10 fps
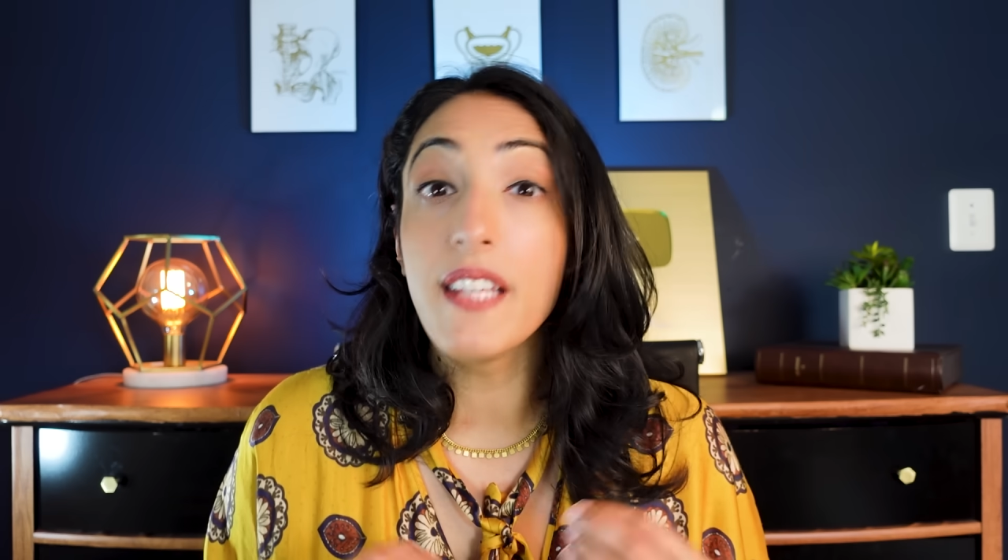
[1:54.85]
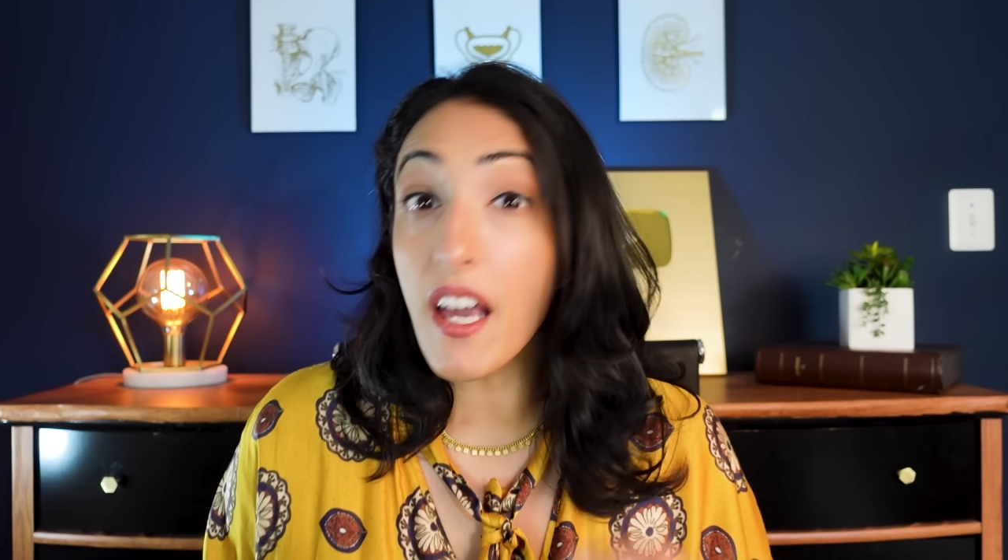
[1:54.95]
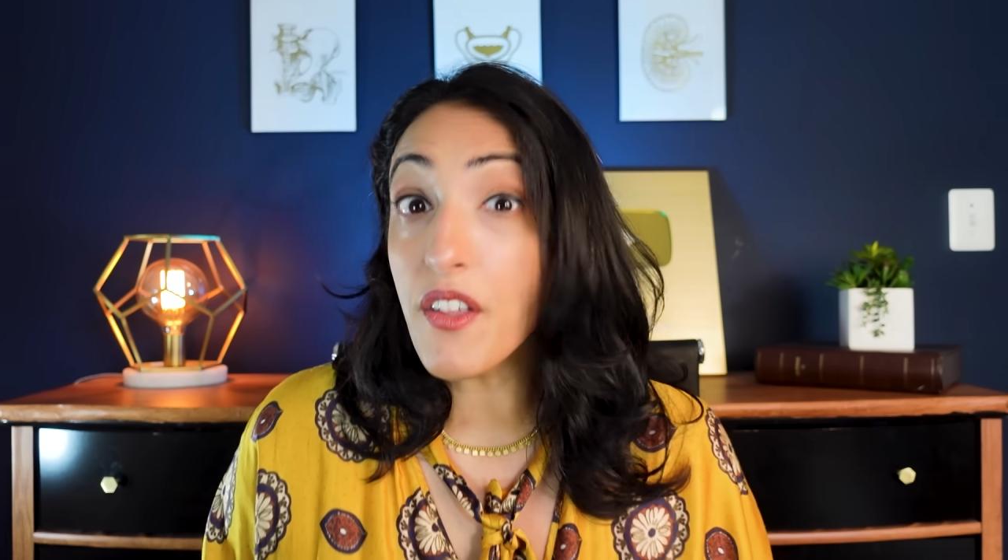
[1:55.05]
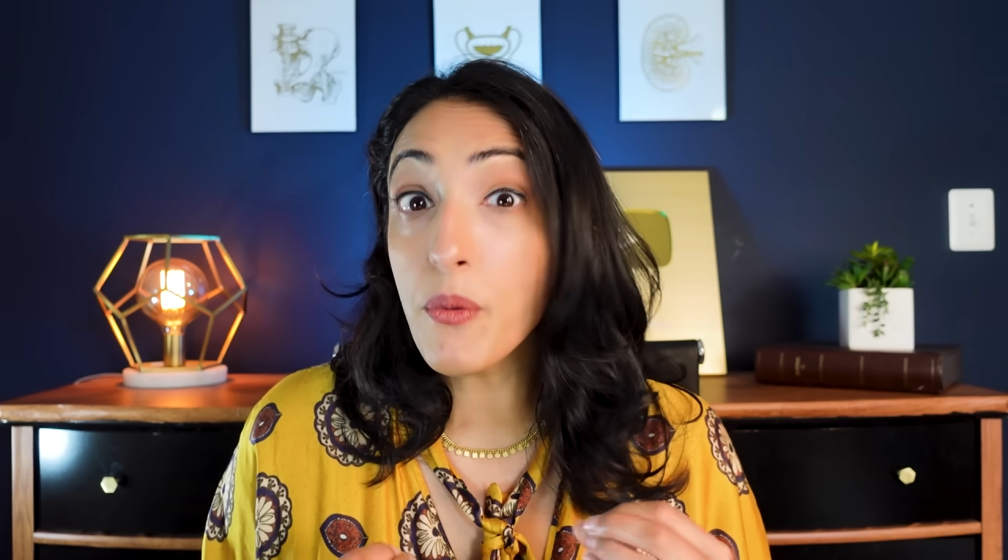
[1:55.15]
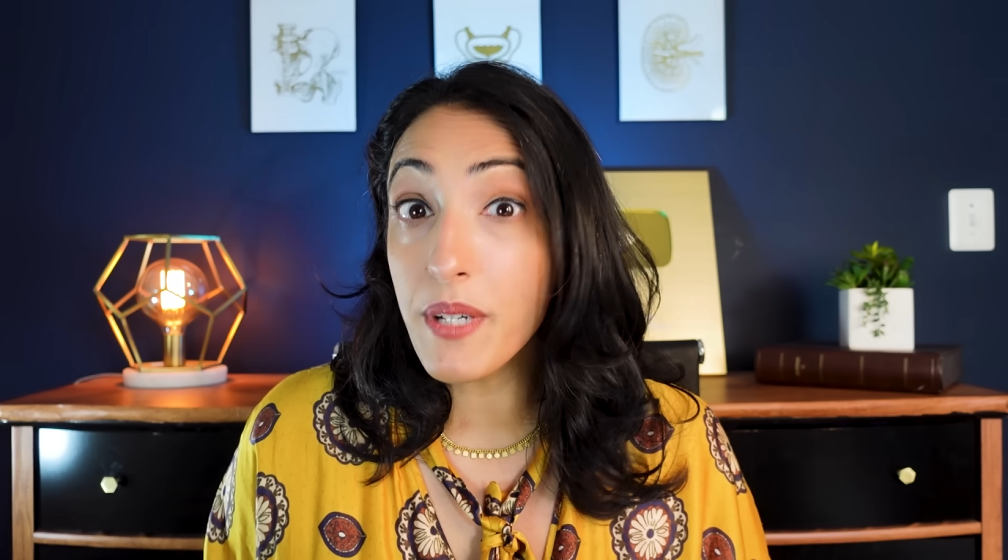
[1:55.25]
The
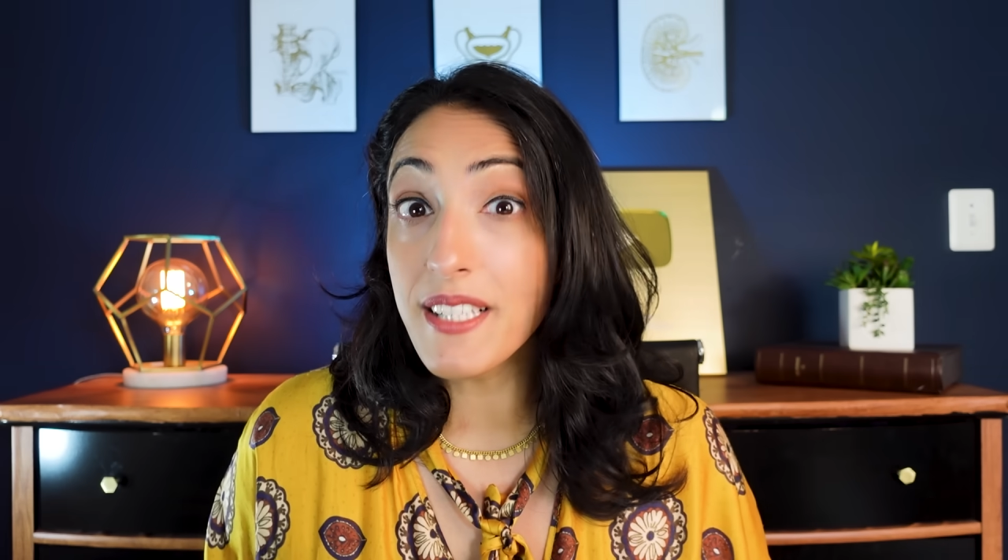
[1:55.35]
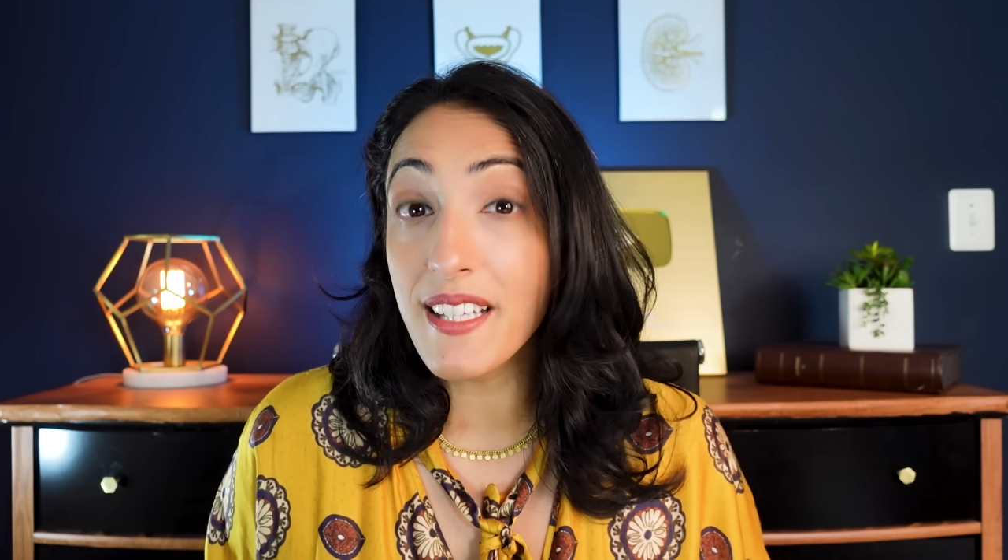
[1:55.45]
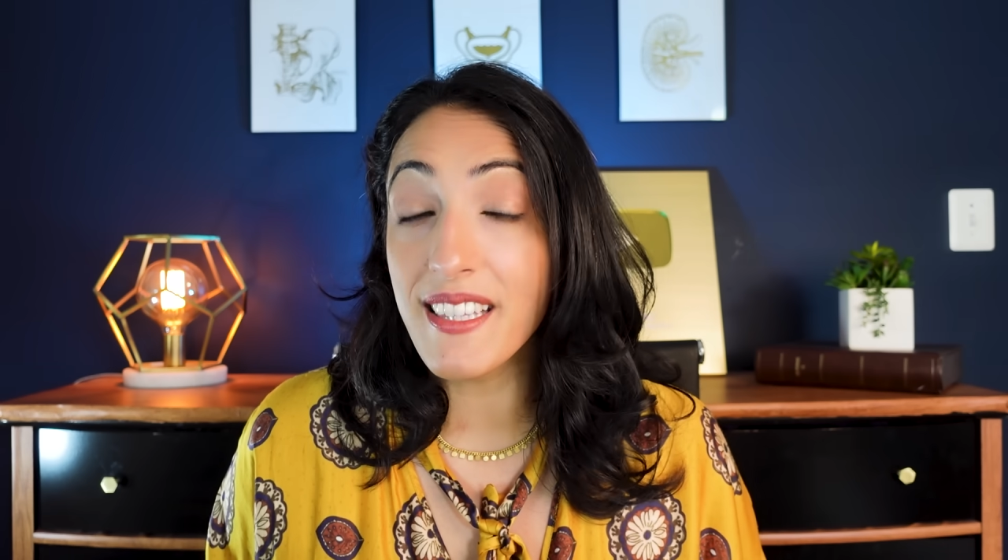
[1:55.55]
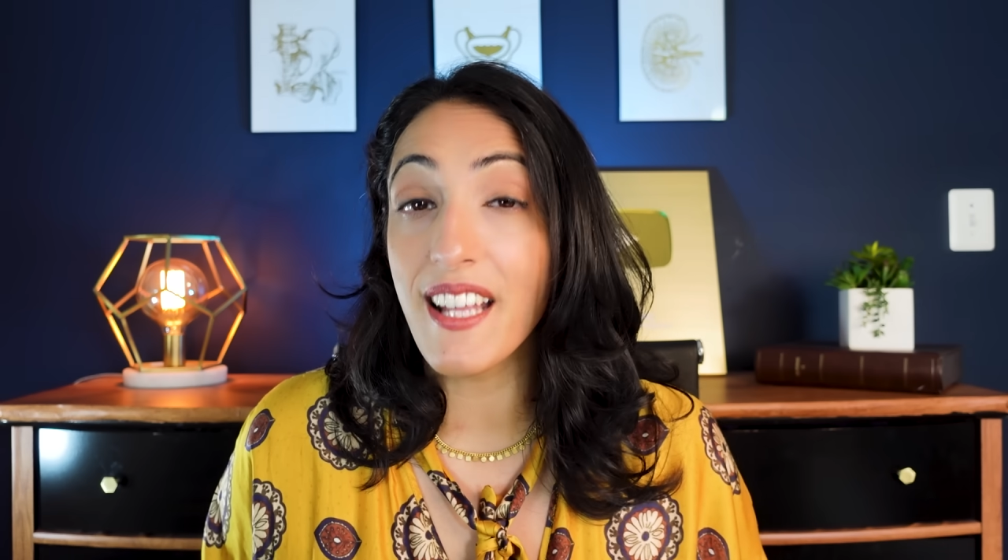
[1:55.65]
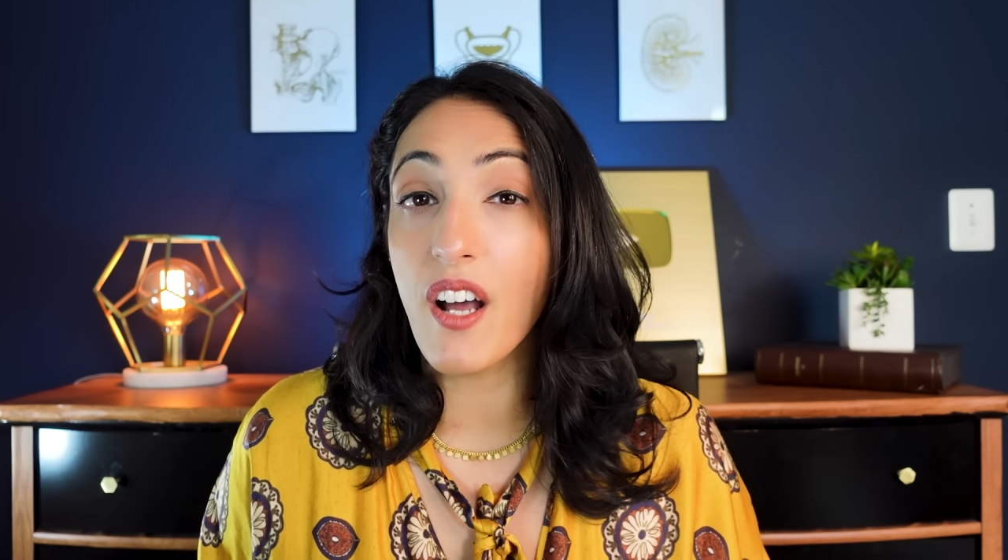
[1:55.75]
other
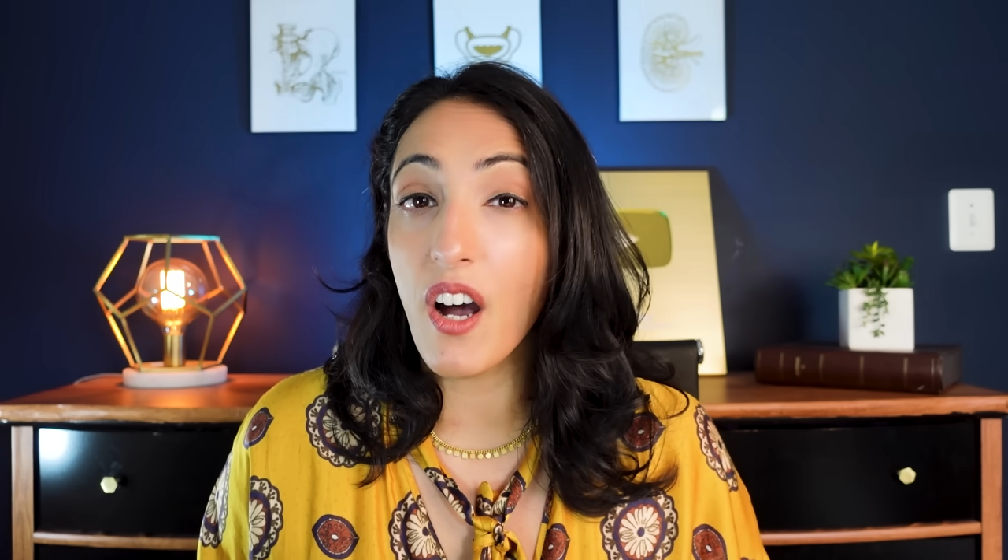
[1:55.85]
reason that